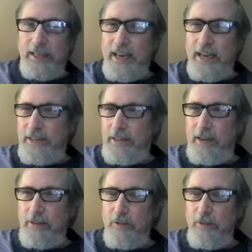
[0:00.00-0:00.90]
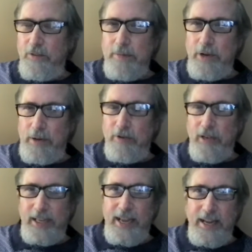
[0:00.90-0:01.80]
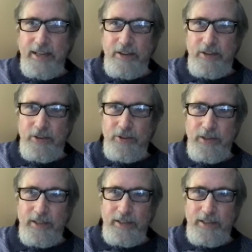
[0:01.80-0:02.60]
added. I don't remember. I probably added to it,